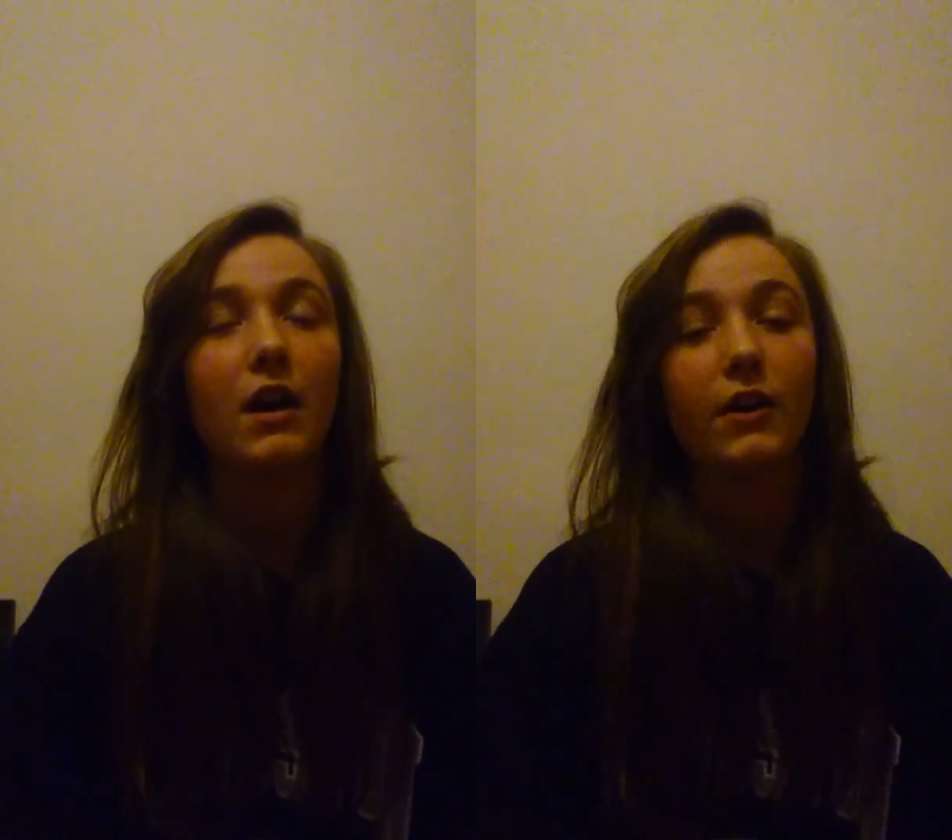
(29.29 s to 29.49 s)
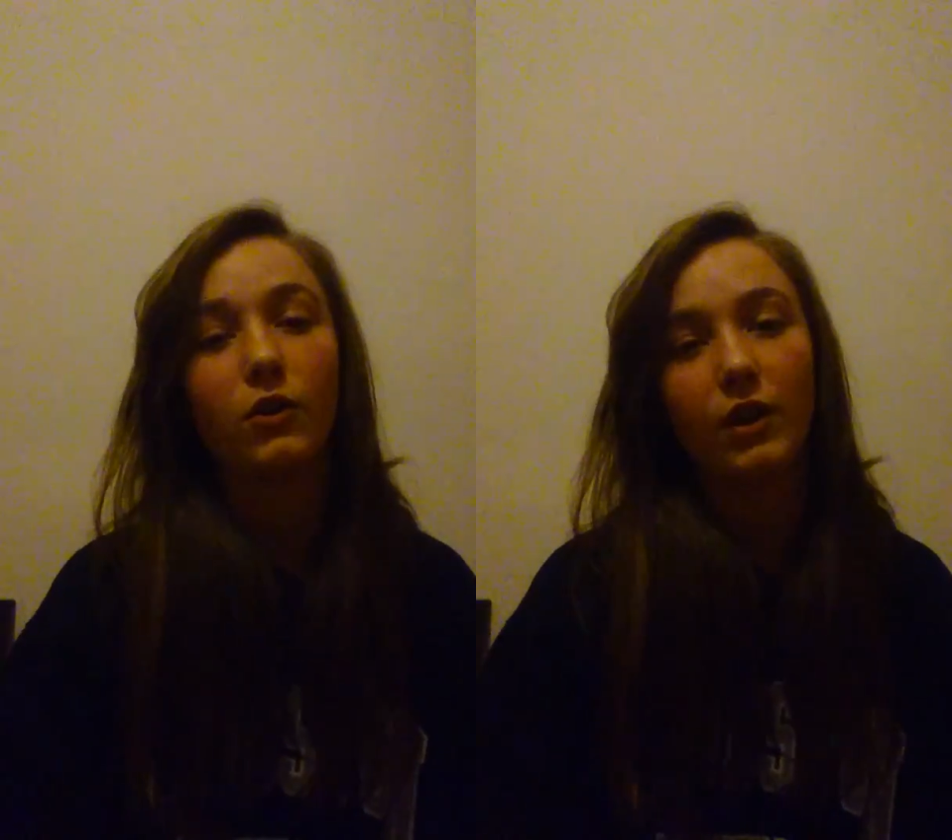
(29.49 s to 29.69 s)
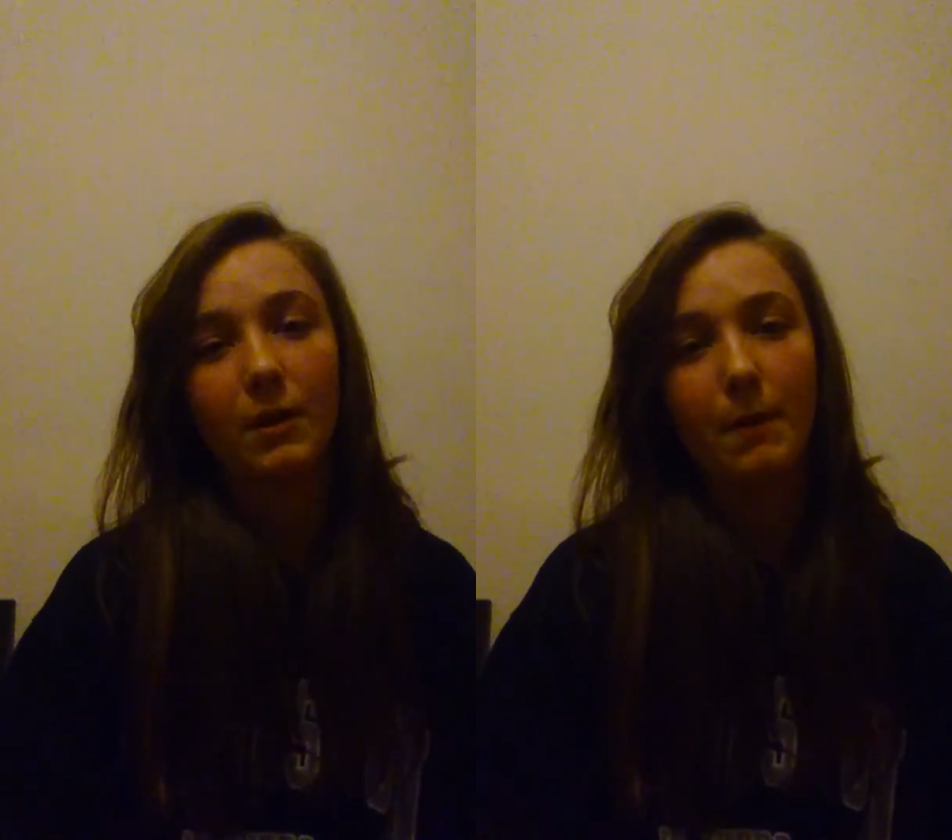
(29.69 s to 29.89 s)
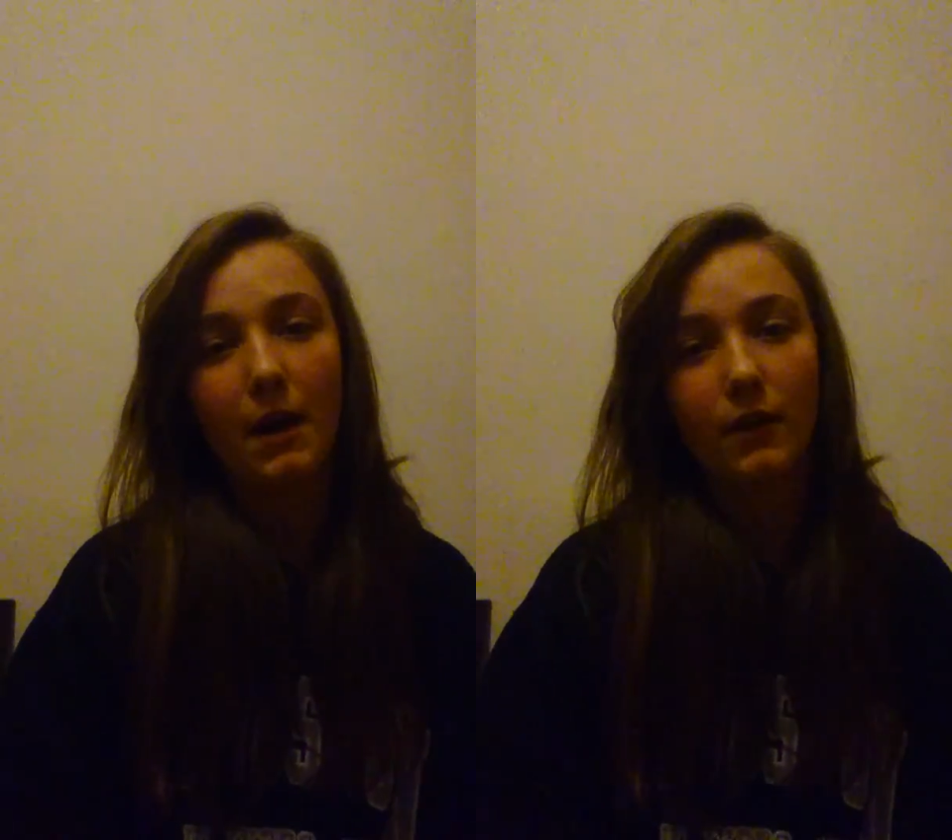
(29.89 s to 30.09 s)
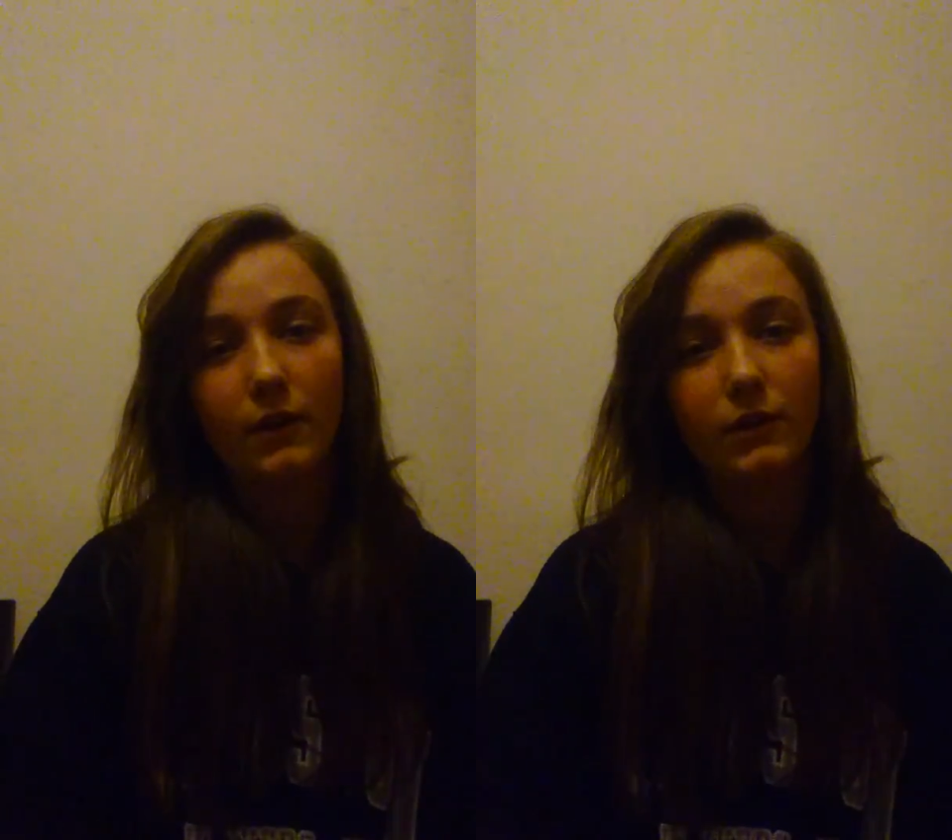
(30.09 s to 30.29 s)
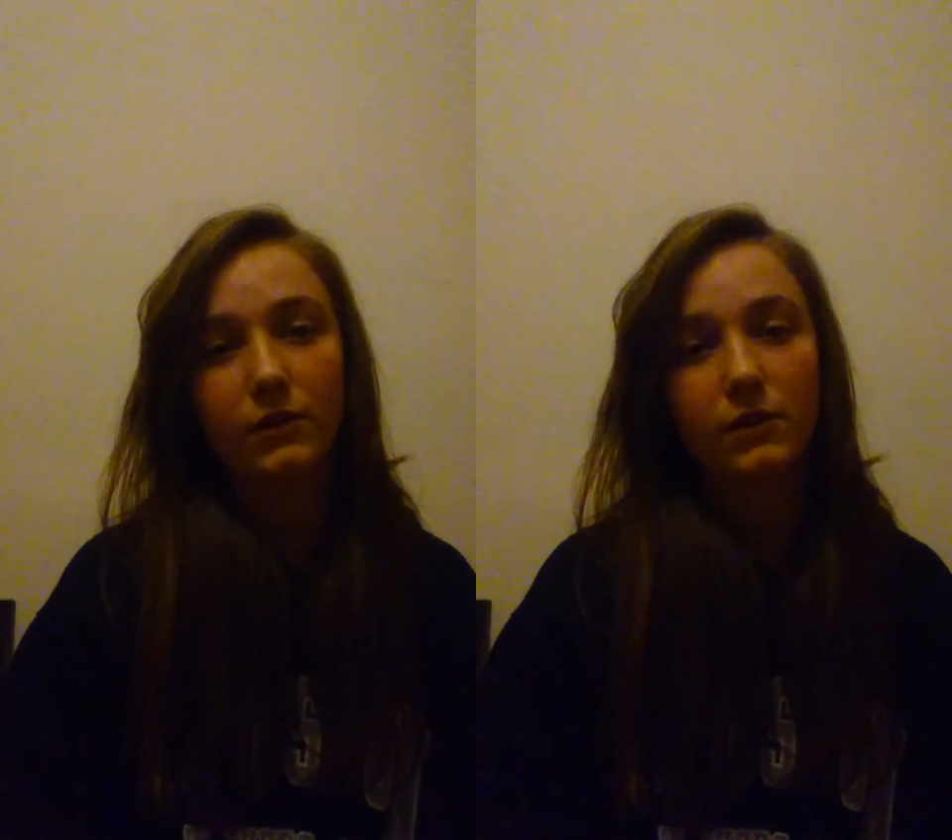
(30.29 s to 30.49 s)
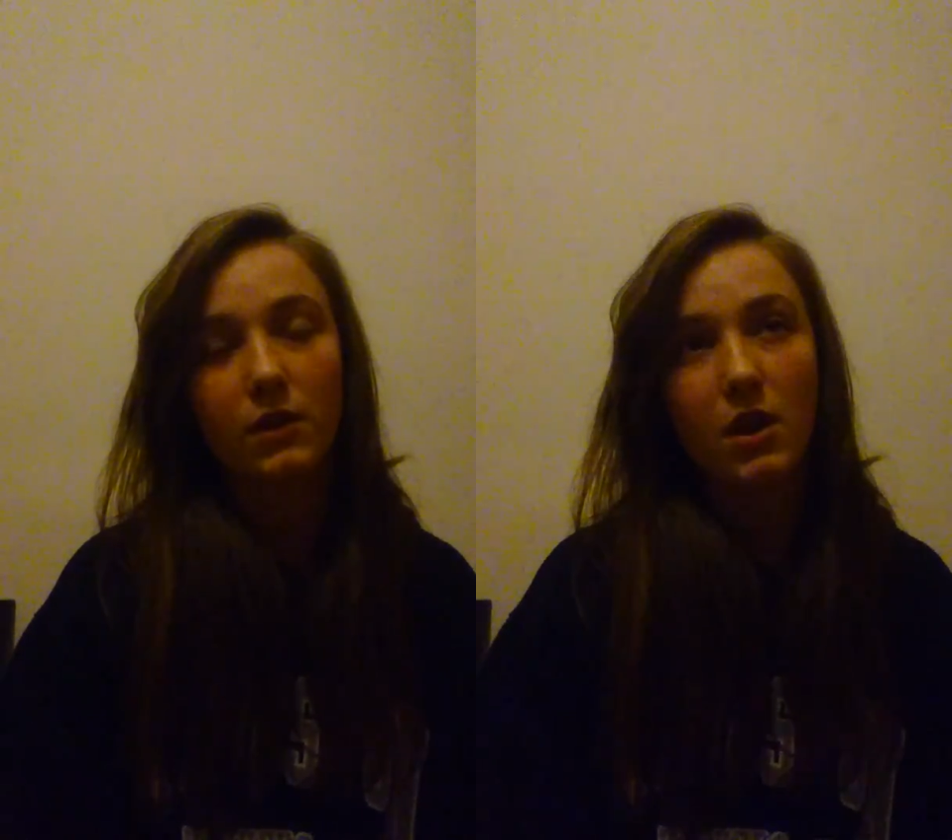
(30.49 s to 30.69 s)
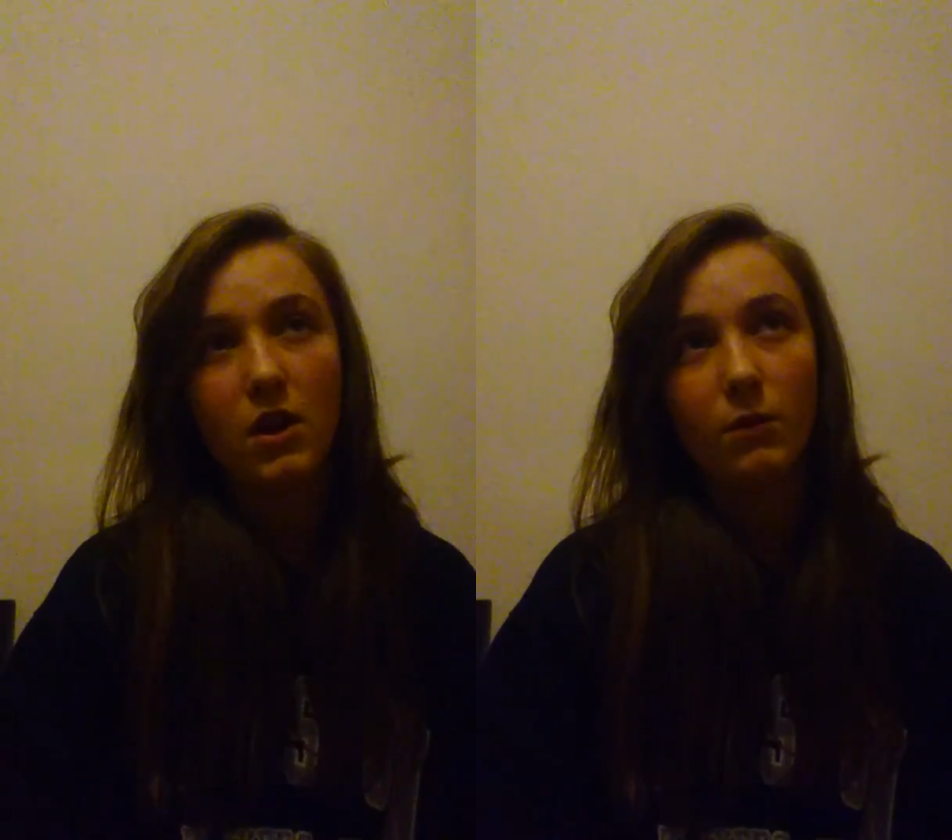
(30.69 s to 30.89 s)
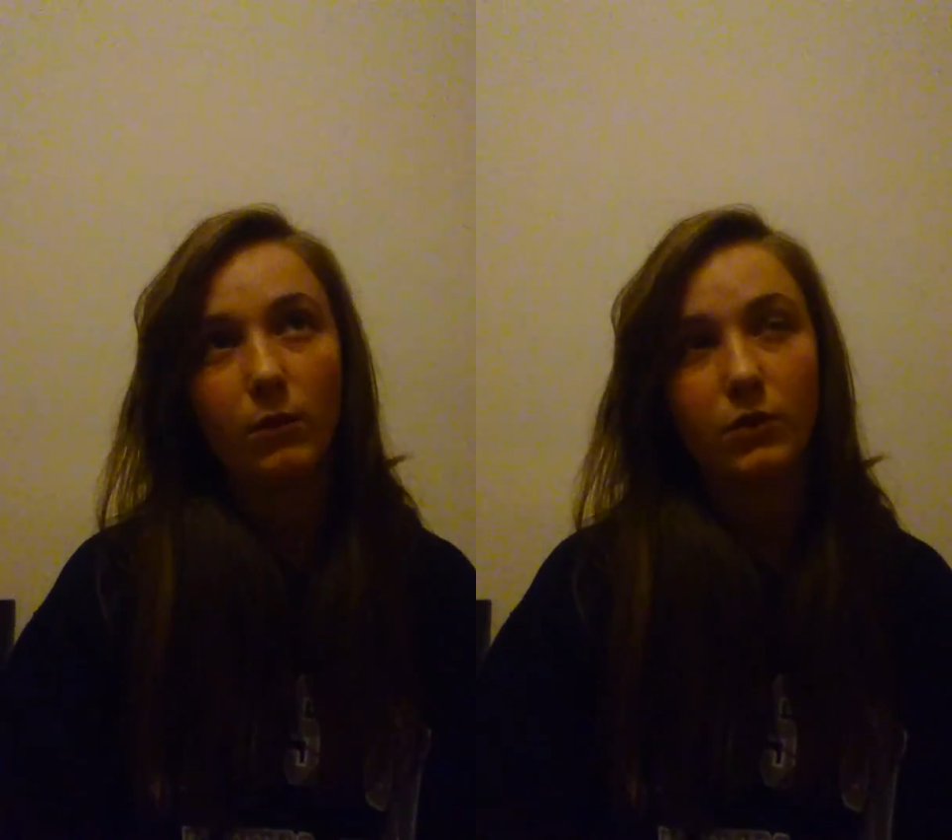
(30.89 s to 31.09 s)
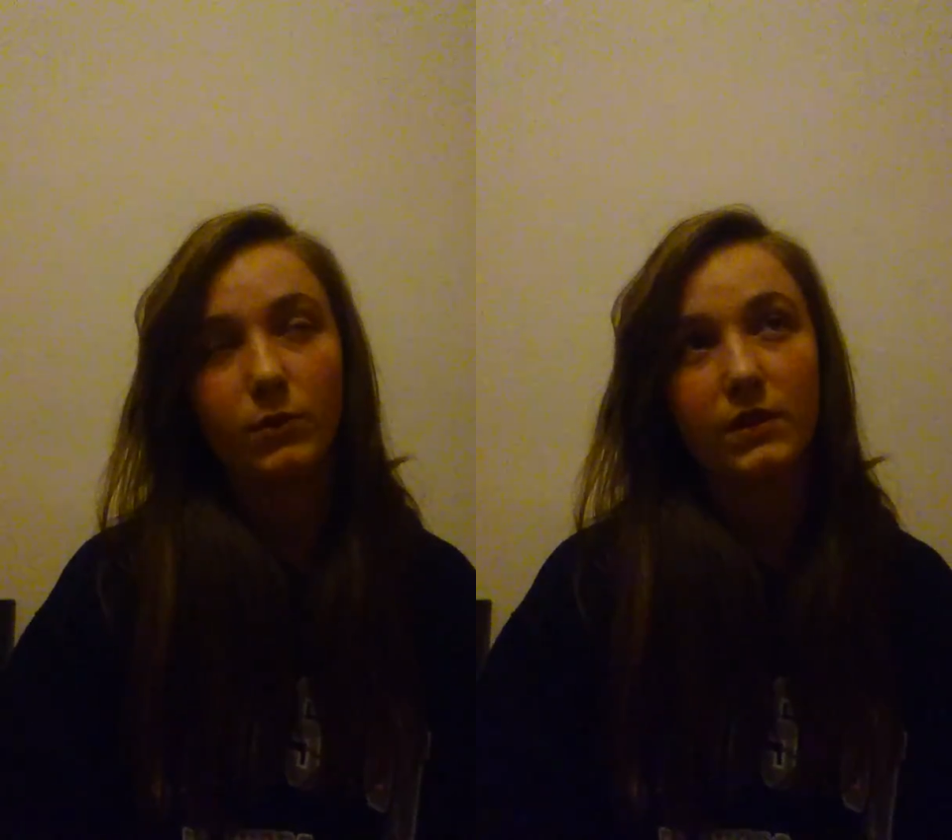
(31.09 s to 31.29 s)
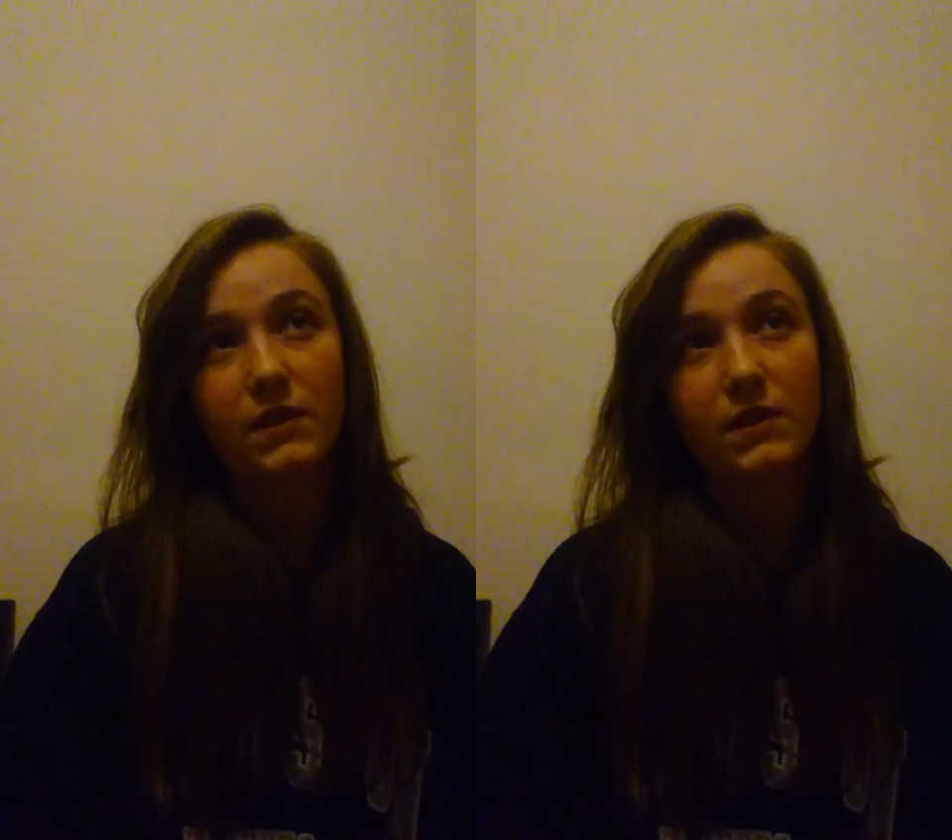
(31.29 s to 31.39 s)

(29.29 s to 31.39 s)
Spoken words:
iconic pose which